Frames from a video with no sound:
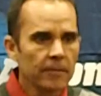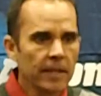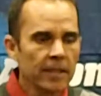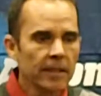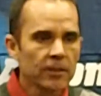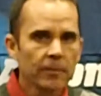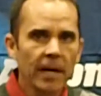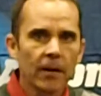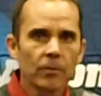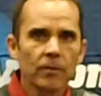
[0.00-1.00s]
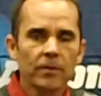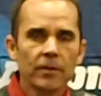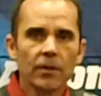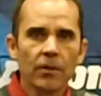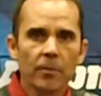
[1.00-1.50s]
it's about,
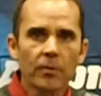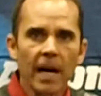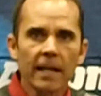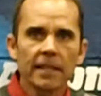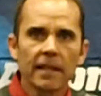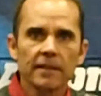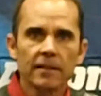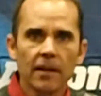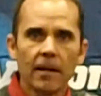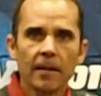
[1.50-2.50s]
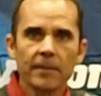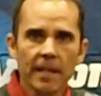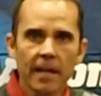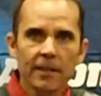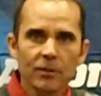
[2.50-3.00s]
you know, the bracket at the time, and
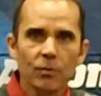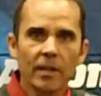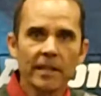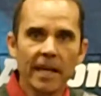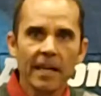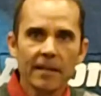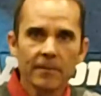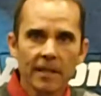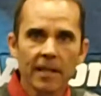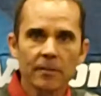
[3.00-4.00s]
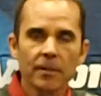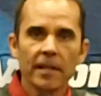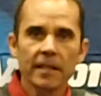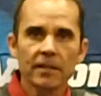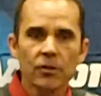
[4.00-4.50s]
that is one game, and that's
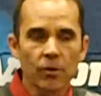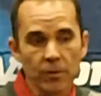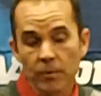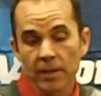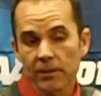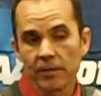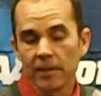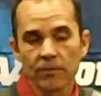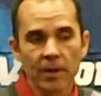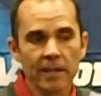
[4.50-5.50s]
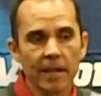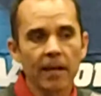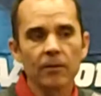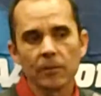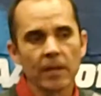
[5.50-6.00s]
playing against Northwestern. And right
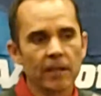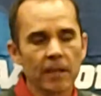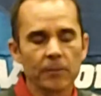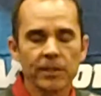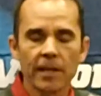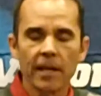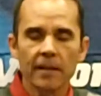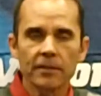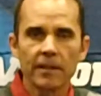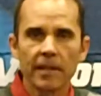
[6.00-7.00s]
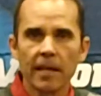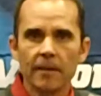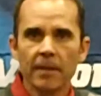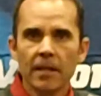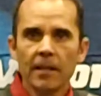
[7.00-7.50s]
now, like we said after the
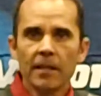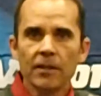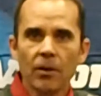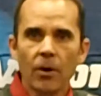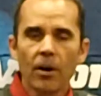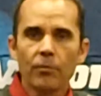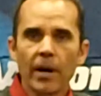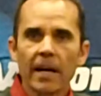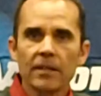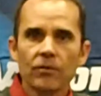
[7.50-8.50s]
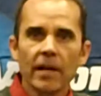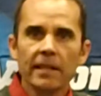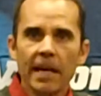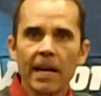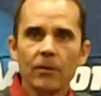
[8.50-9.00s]
game, you know, our bracket
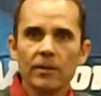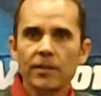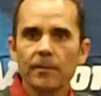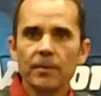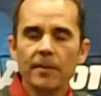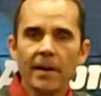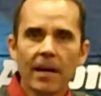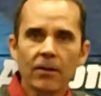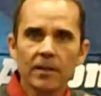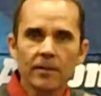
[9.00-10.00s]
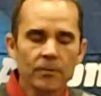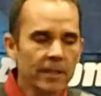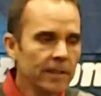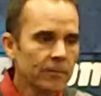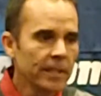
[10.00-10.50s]
right now is simply Maryland.
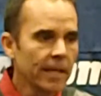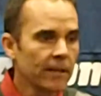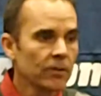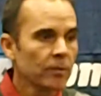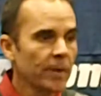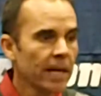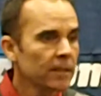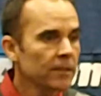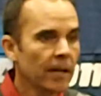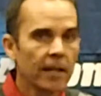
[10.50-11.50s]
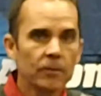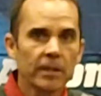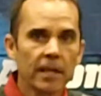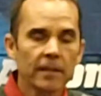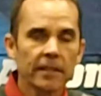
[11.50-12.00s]
We can't move past that.
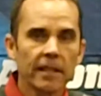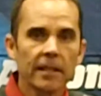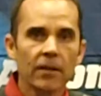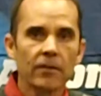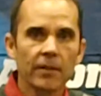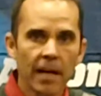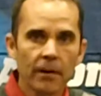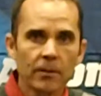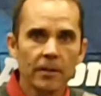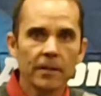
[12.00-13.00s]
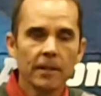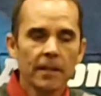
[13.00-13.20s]
We got to take care of that one.